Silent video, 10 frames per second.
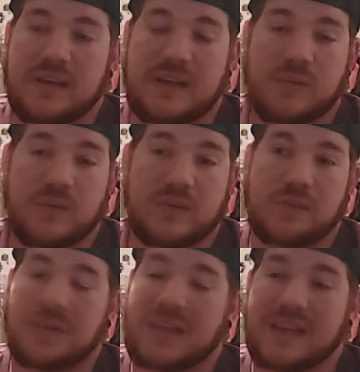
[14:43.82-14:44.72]
When you
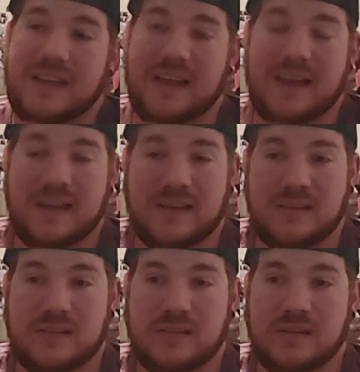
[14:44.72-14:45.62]
play
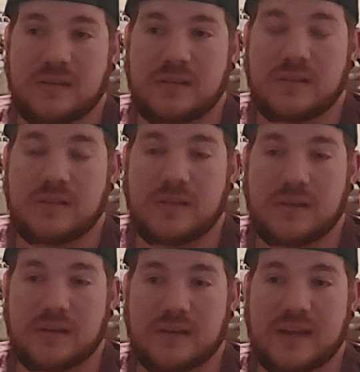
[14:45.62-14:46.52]
as
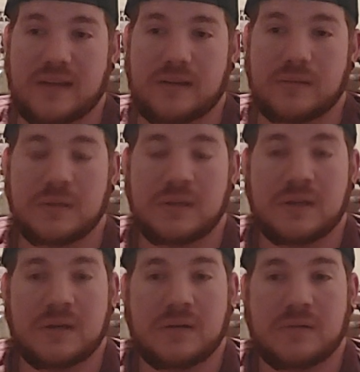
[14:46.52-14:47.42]
the kind
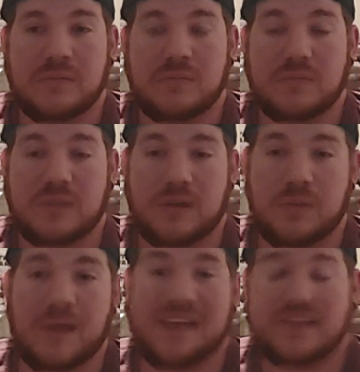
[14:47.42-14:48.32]
of
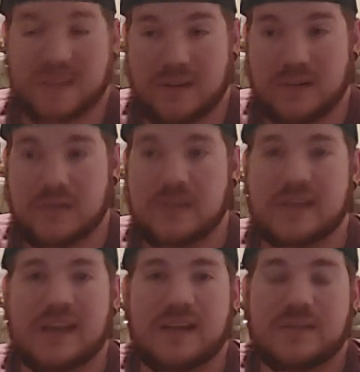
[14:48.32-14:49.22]
base character, you
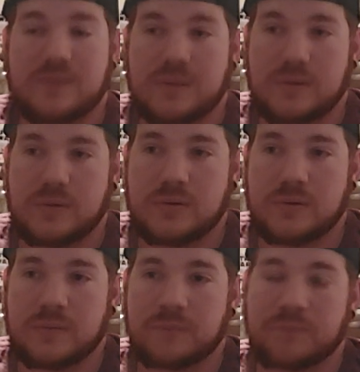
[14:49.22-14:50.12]
kind of feel
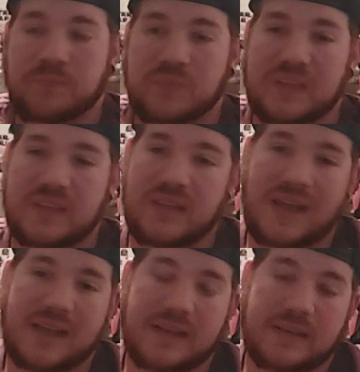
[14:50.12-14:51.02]

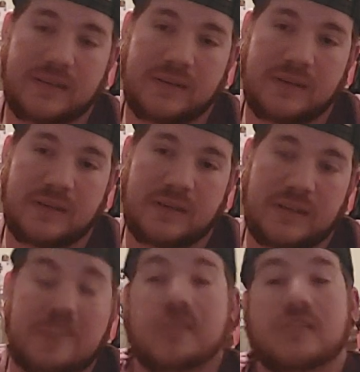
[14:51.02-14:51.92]
like
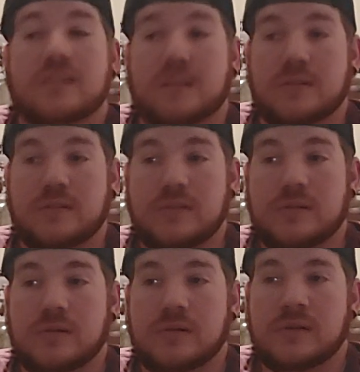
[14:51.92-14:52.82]
it's just another
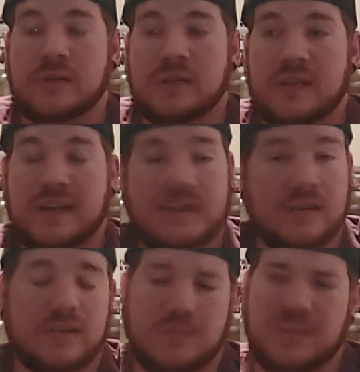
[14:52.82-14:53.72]
shooter. And it
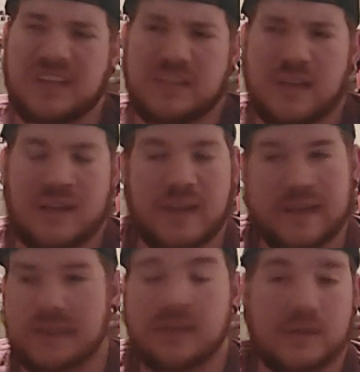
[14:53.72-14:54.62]
does. It plays a lot
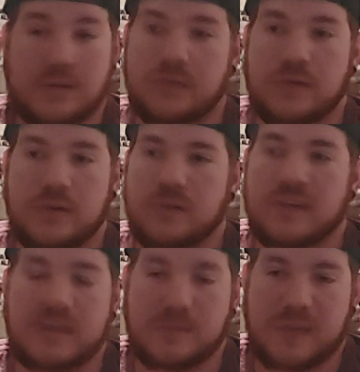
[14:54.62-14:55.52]
like other shooters
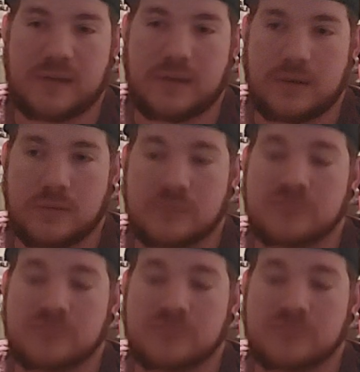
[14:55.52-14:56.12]
that you may know.